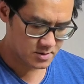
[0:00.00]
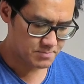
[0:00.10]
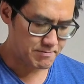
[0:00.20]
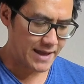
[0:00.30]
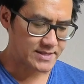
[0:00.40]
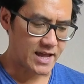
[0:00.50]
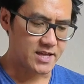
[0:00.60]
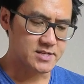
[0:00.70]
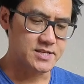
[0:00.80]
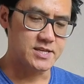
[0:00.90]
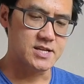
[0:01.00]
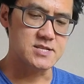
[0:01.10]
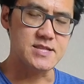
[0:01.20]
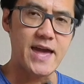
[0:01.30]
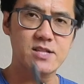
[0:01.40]
magnetically
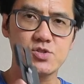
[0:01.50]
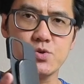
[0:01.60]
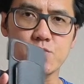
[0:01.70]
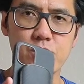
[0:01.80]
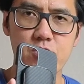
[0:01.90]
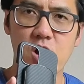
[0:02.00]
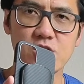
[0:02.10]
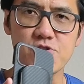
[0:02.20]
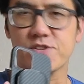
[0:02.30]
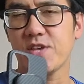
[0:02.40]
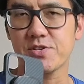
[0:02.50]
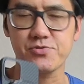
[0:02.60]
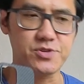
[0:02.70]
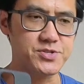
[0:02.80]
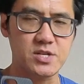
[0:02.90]
connect to their other
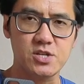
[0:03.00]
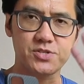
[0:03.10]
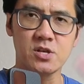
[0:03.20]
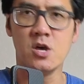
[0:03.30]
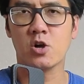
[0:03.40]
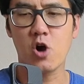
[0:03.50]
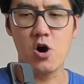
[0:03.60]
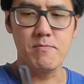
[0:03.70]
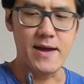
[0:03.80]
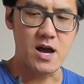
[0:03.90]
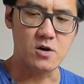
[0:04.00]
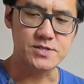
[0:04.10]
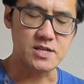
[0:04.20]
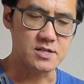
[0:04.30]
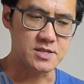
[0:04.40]
accessories such as car mounts,
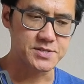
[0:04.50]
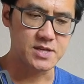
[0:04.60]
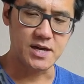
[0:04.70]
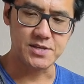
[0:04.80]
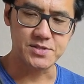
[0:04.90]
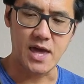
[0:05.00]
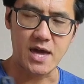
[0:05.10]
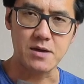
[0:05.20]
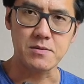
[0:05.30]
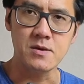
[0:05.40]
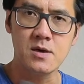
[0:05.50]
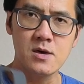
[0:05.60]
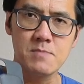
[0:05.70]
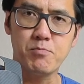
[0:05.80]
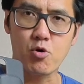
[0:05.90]
and in this case a
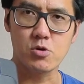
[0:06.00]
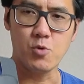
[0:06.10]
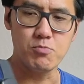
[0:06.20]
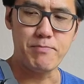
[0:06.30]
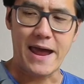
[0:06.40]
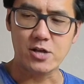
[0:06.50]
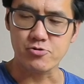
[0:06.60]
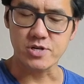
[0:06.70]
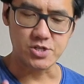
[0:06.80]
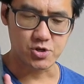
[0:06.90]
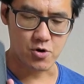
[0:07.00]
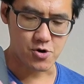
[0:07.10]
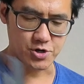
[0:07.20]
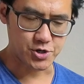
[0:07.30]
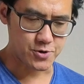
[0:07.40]
portable battery
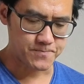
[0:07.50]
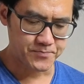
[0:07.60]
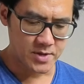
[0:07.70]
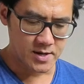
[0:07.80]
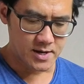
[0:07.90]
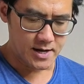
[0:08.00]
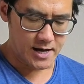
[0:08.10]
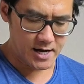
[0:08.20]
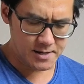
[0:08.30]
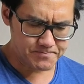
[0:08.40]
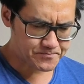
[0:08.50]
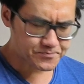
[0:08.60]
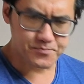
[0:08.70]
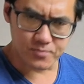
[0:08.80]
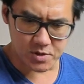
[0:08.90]
charger.
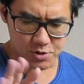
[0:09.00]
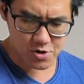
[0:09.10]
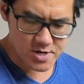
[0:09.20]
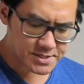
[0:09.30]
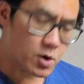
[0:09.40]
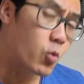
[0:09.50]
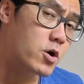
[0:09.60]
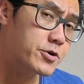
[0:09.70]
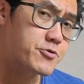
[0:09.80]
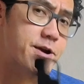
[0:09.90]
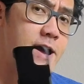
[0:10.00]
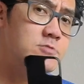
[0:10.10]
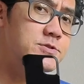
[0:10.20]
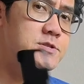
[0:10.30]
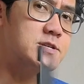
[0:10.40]
There is a
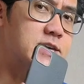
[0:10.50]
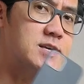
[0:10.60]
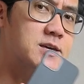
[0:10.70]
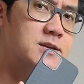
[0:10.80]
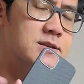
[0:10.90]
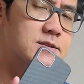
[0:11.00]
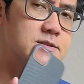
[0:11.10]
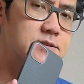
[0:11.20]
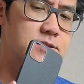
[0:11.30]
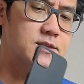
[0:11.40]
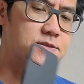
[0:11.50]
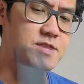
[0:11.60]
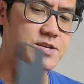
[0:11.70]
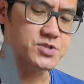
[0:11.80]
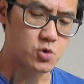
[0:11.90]
workaround to getting
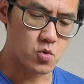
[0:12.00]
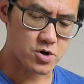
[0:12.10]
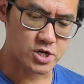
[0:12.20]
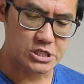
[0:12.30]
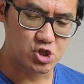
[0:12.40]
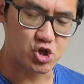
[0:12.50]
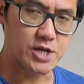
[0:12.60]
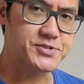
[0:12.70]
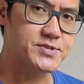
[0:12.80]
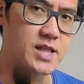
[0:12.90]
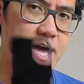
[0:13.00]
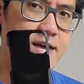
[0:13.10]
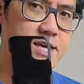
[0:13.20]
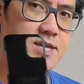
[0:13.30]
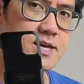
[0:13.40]
this to work just
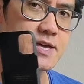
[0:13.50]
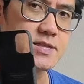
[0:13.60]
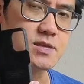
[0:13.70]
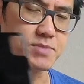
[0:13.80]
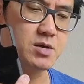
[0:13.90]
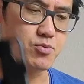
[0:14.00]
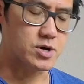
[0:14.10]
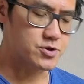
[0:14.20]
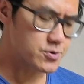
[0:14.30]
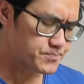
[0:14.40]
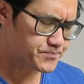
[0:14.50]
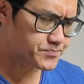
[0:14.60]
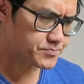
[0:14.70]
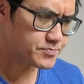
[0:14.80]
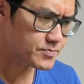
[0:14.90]
like the Big Brother,
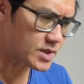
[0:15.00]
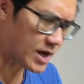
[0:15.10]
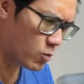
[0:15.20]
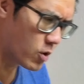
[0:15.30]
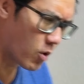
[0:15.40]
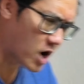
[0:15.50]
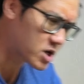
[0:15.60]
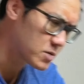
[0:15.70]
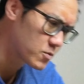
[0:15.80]
and we'll